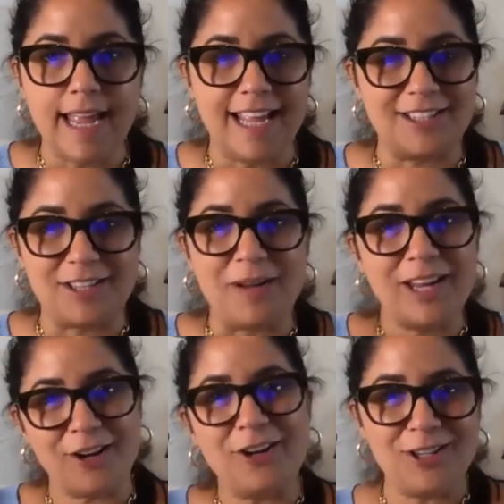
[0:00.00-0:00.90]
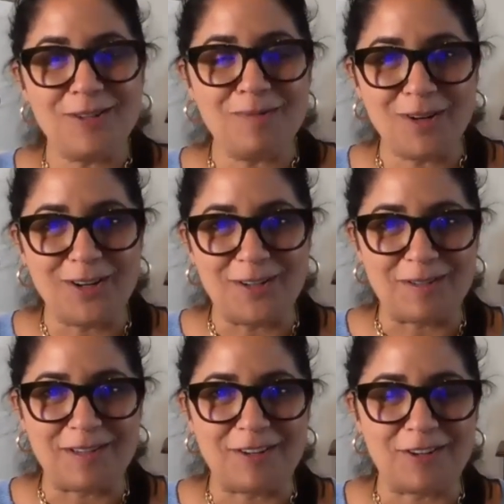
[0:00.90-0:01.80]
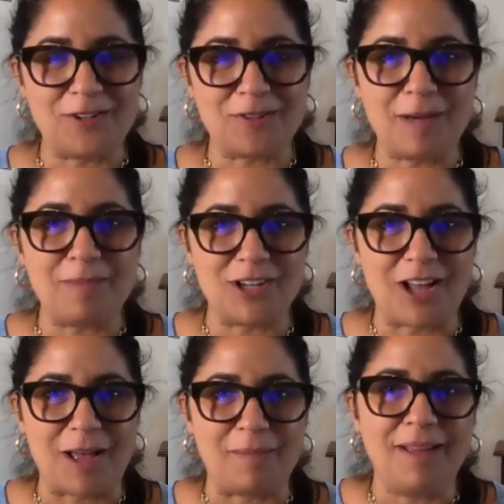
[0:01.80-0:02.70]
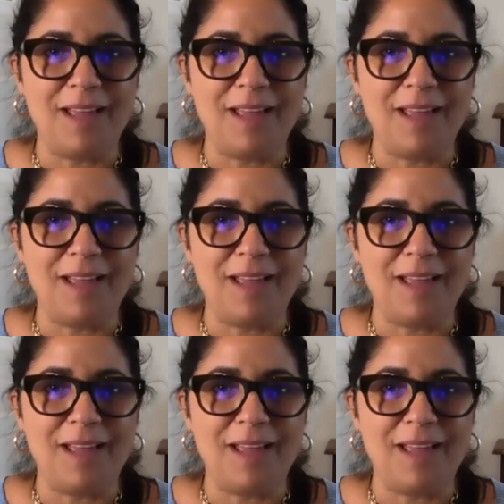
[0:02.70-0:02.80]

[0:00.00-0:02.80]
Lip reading: And so here you were doing your dream job,